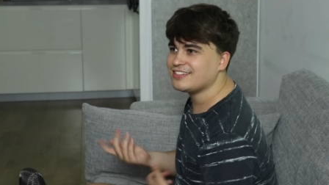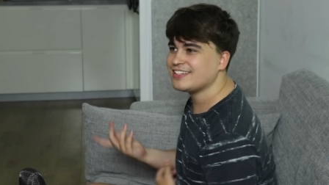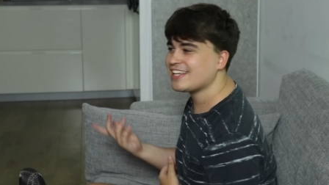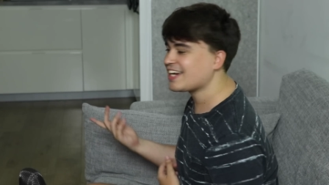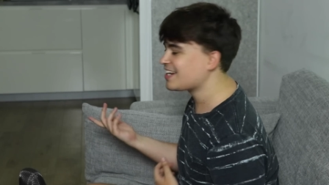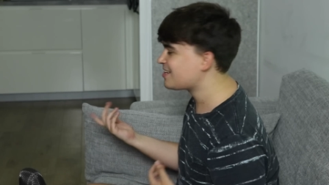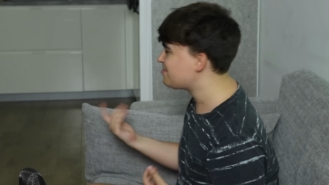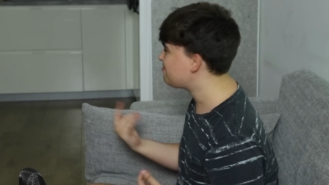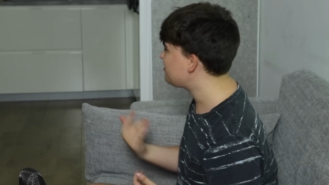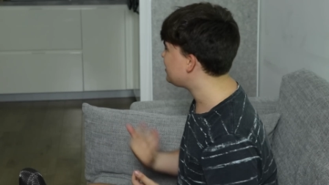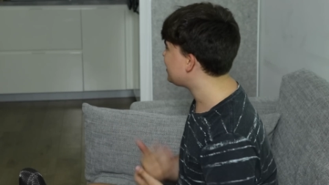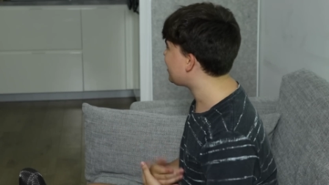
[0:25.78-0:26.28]

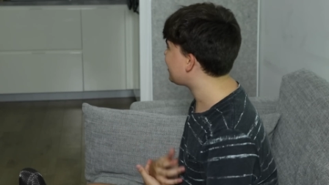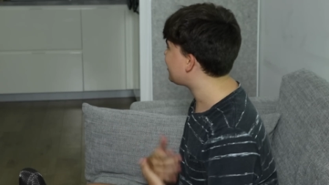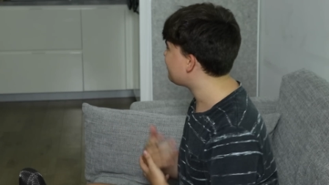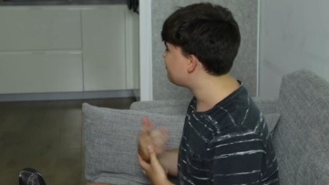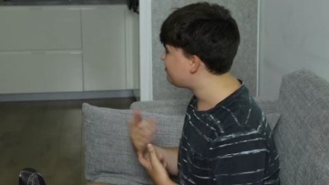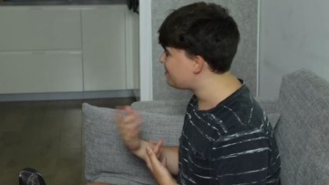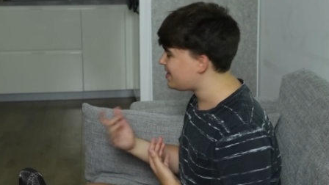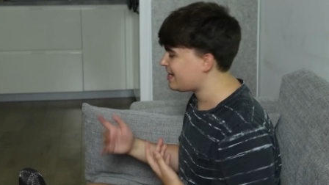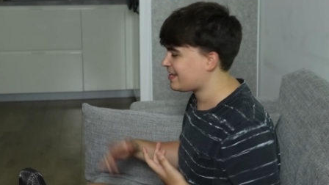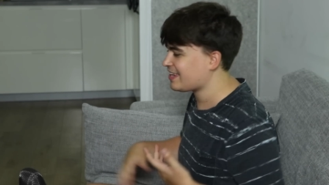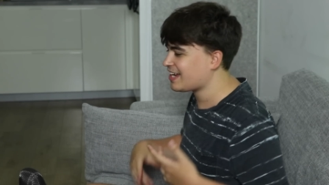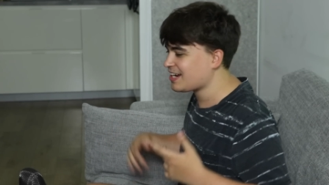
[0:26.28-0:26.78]
That could be like a
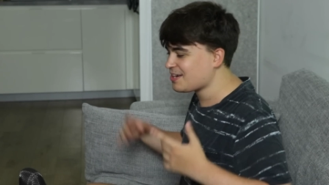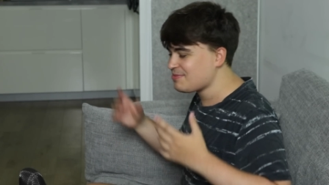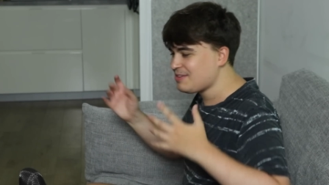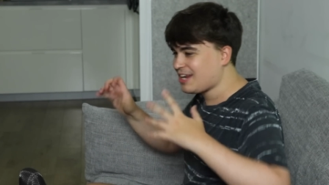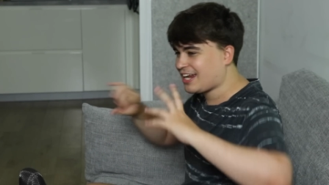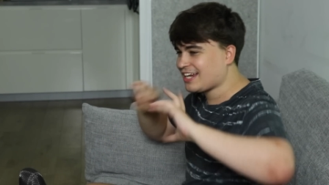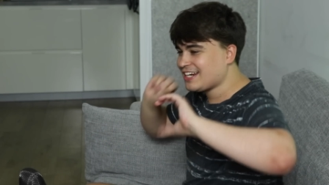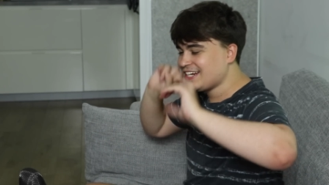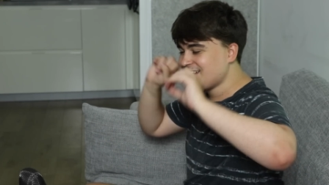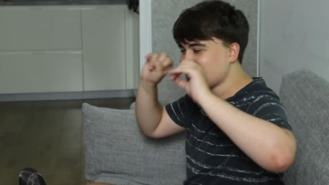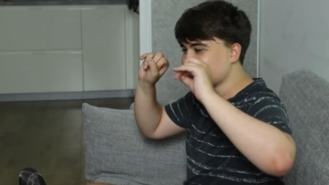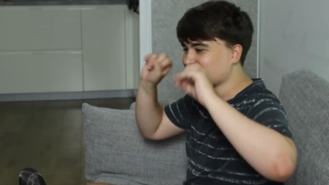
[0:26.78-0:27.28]
bit. That could be
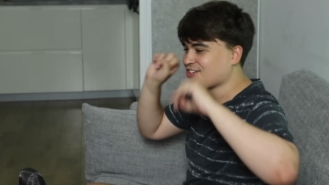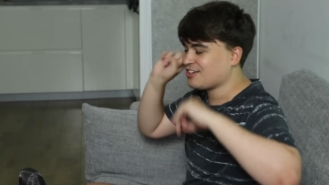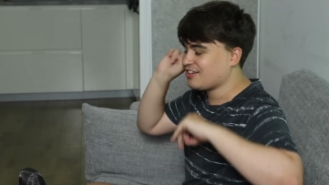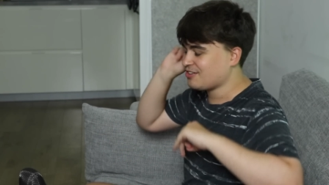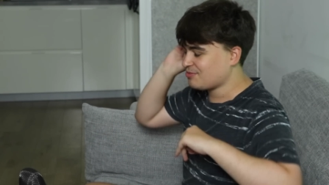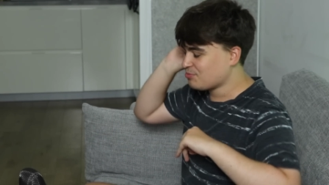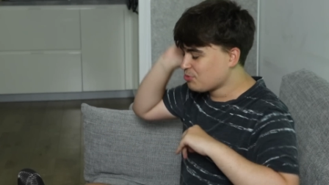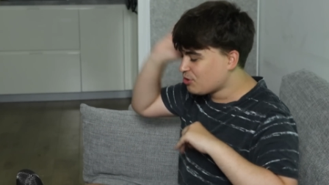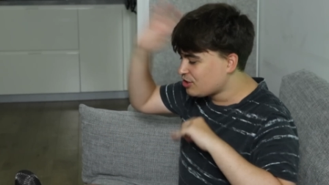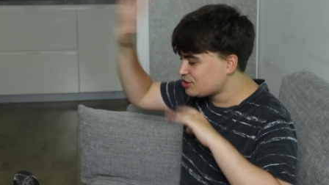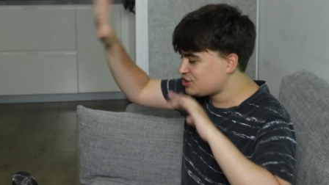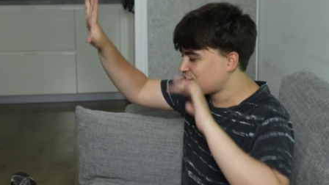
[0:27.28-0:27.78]
like an intro.
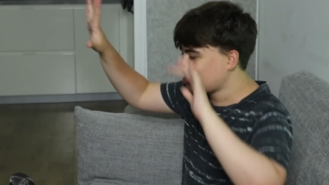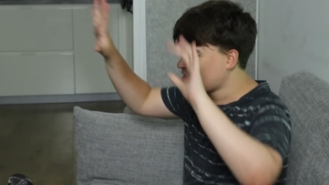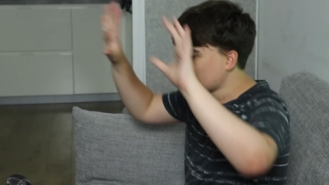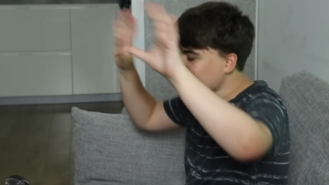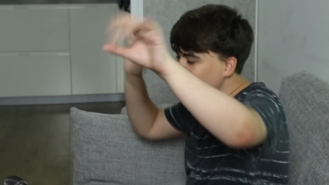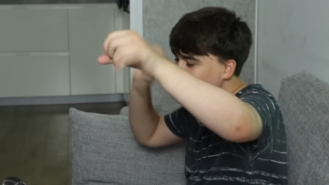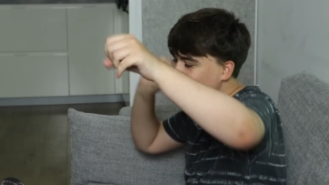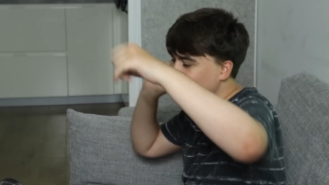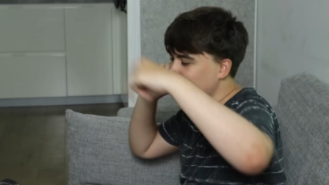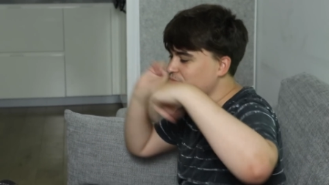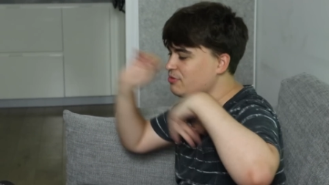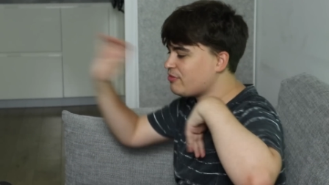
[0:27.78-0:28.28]
Like, watching a
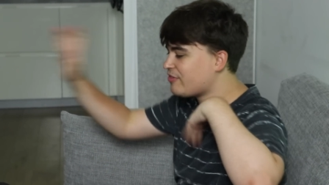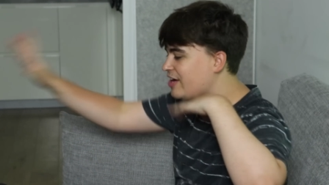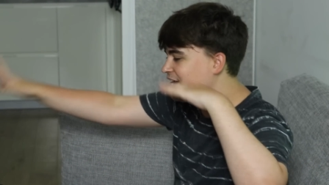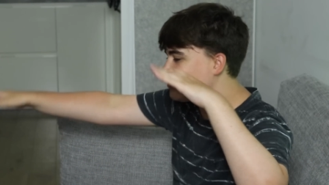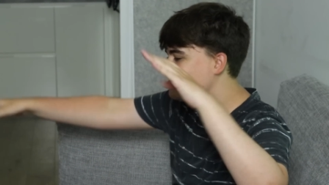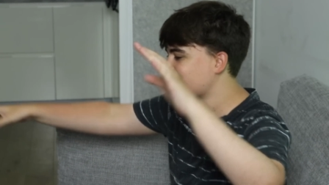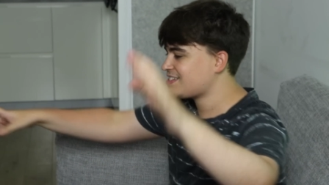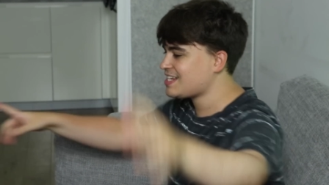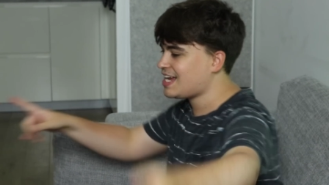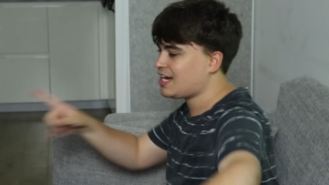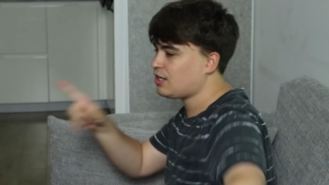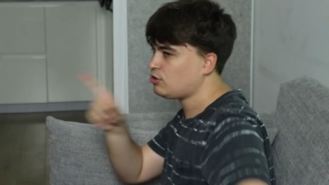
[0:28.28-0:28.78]
movie
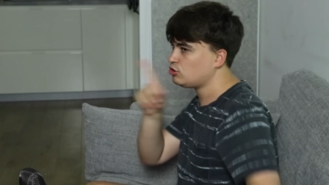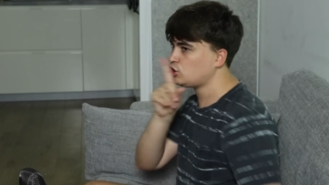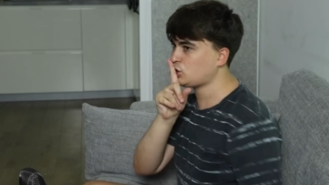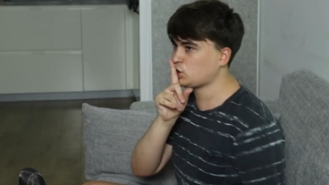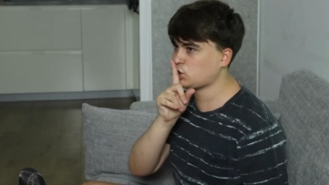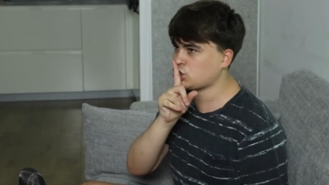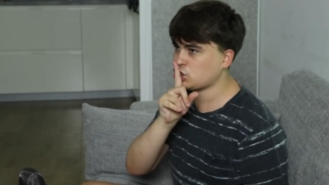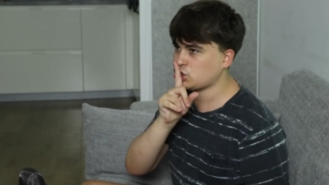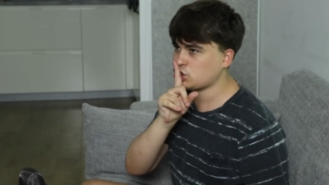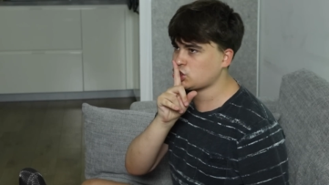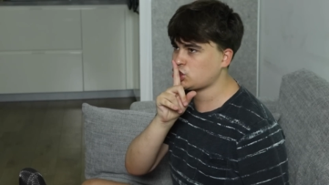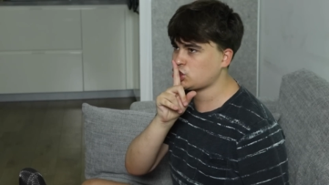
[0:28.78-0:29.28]
without sound. Shh.